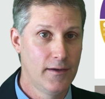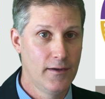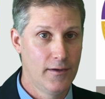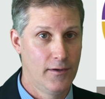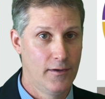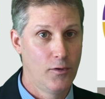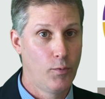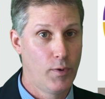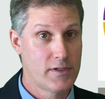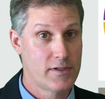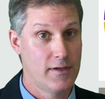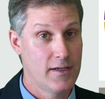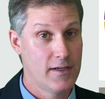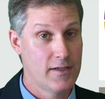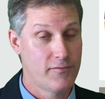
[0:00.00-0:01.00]
which
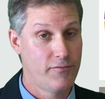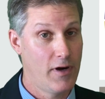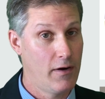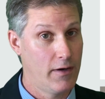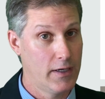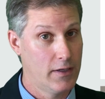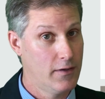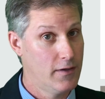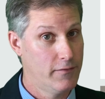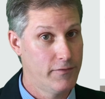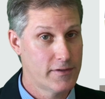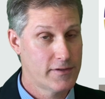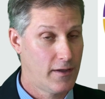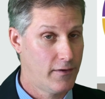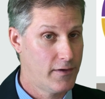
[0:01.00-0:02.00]
is very good for
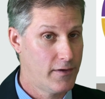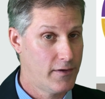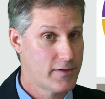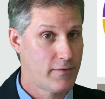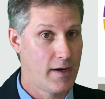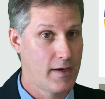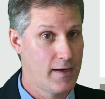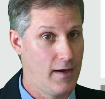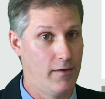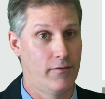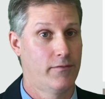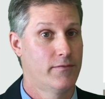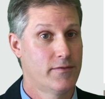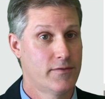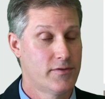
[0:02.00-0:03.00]
sellers right now.
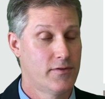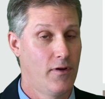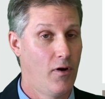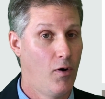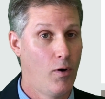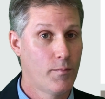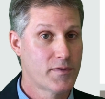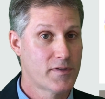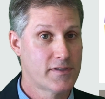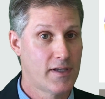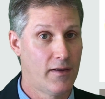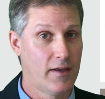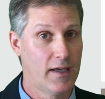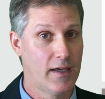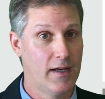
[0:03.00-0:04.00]
Homes are
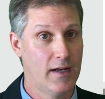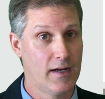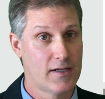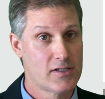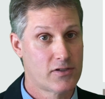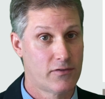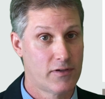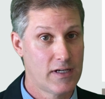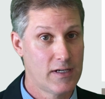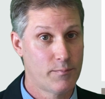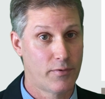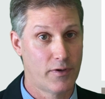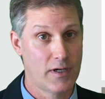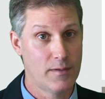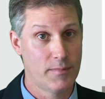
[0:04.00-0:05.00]
selling at an extreme
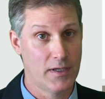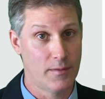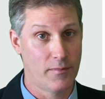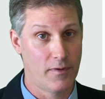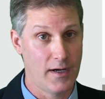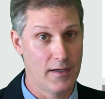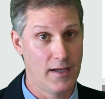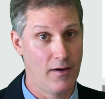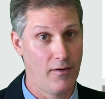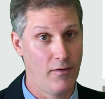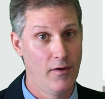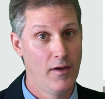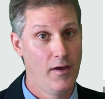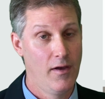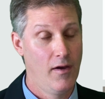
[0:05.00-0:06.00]
premium right now.
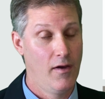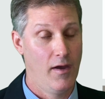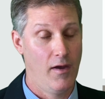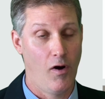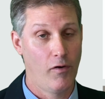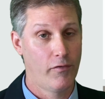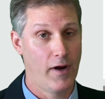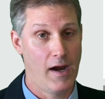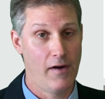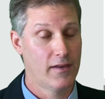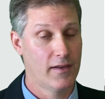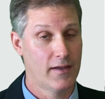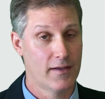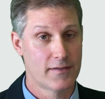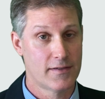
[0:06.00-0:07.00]

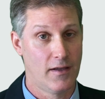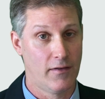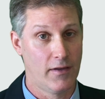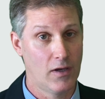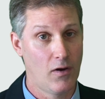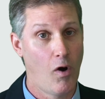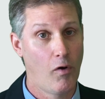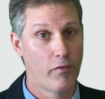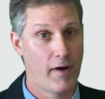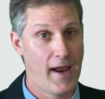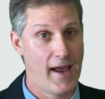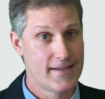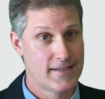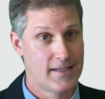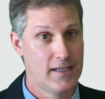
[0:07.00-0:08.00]
Everything's selling over
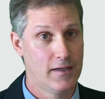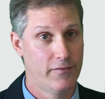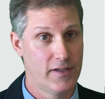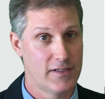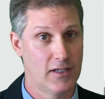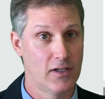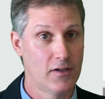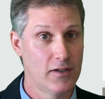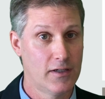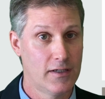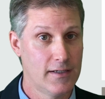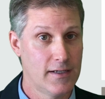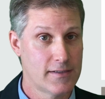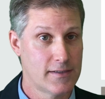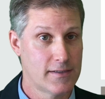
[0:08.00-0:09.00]
asking if it's in good condition.